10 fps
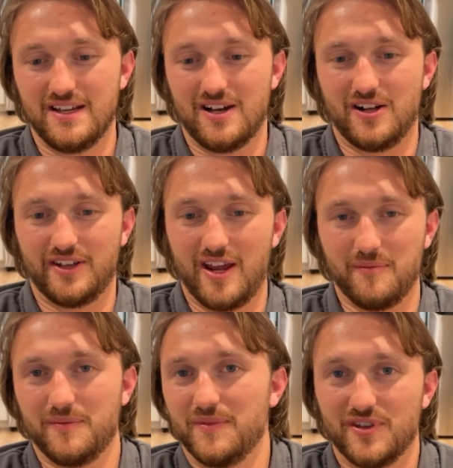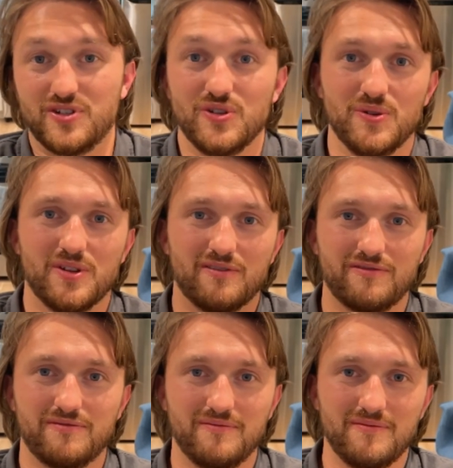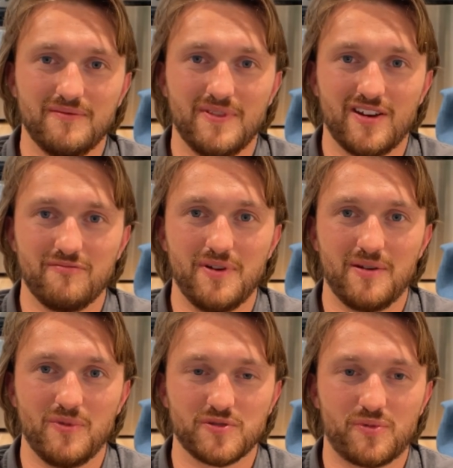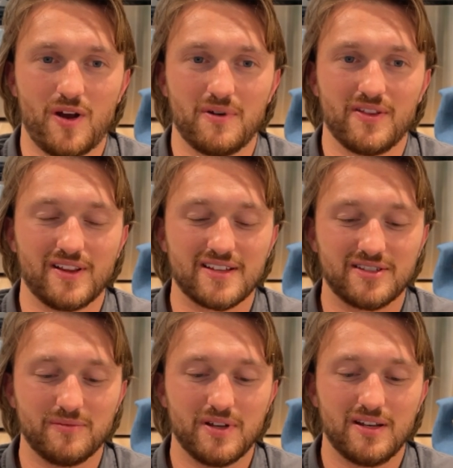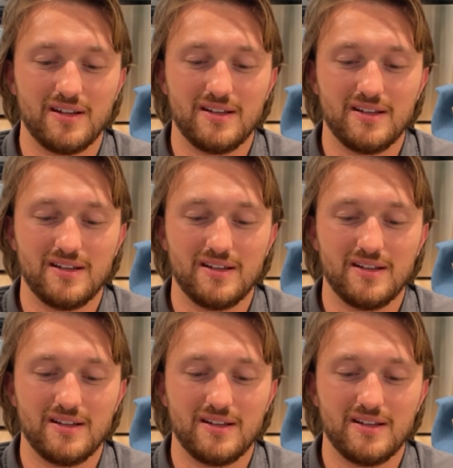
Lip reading: I'll name the two that have been most prominent in the last little bit.